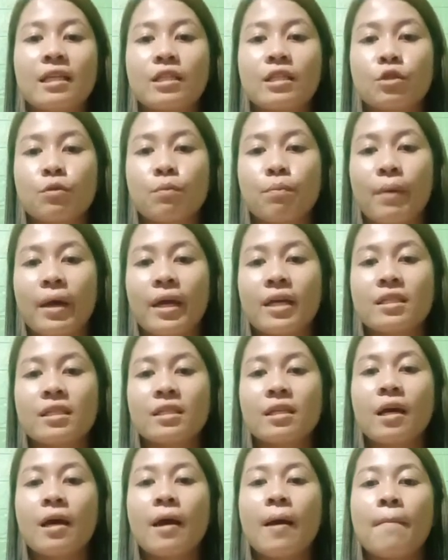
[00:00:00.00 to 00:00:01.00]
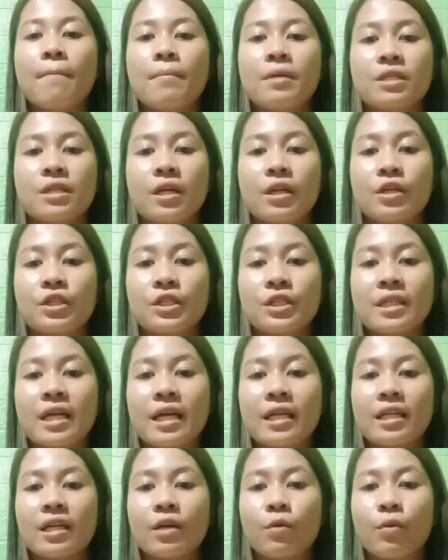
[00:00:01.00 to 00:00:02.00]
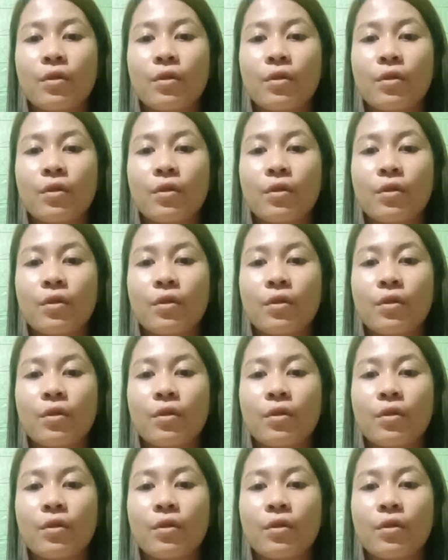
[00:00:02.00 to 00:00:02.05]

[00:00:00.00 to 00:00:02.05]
to pains, misunderstanding.